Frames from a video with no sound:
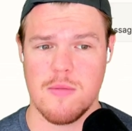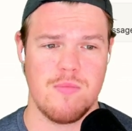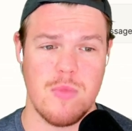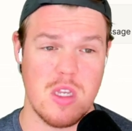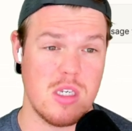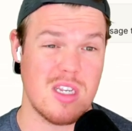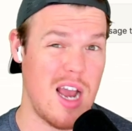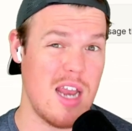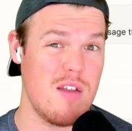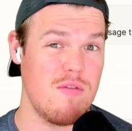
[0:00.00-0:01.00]
This is
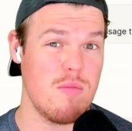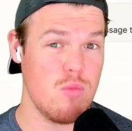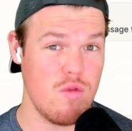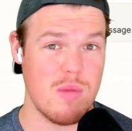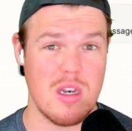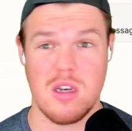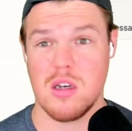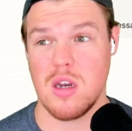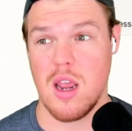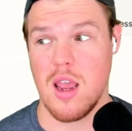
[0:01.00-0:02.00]
kind of the movement
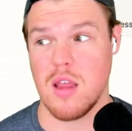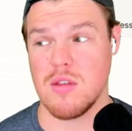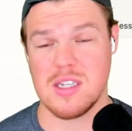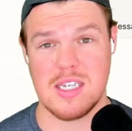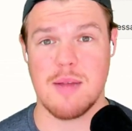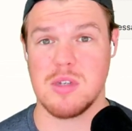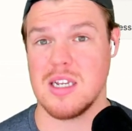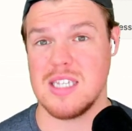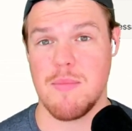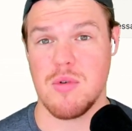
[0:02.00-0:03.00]
and the steps that
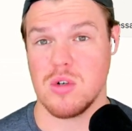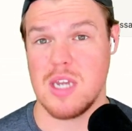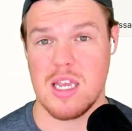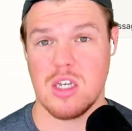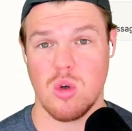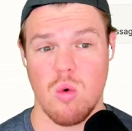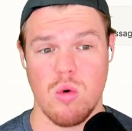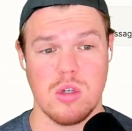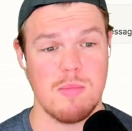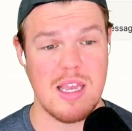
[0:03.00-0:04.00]
Zapier is taking
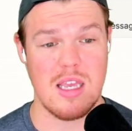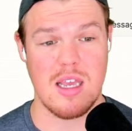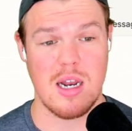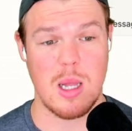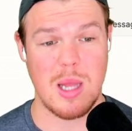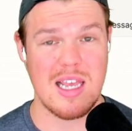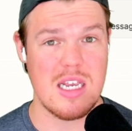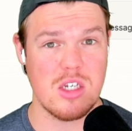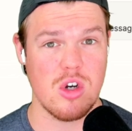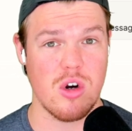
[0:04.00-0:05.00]
towards making it a lot
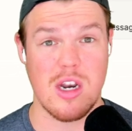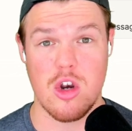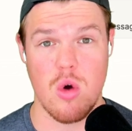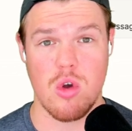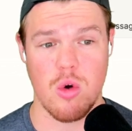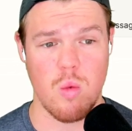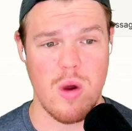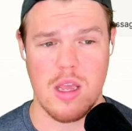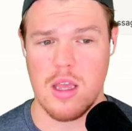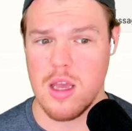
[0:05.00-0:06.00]
easier in a no code
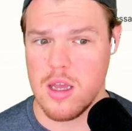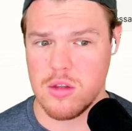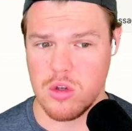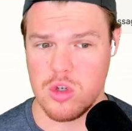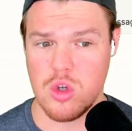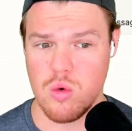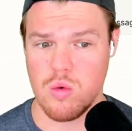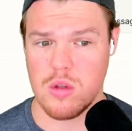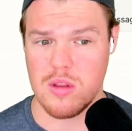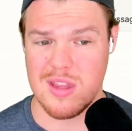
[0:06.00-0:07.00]
way to do
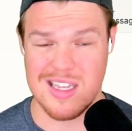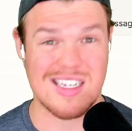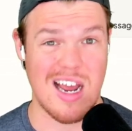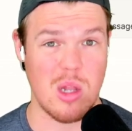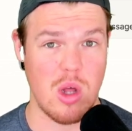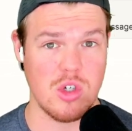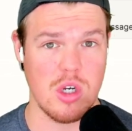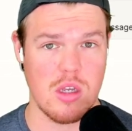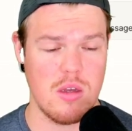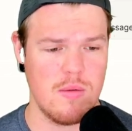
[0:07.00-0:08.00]
this kind of
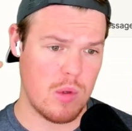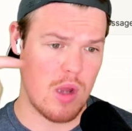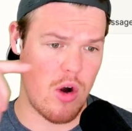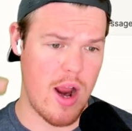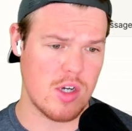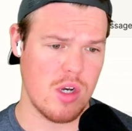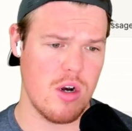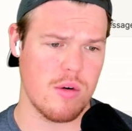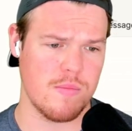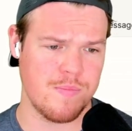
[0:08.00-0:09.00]
logic. Got our action here.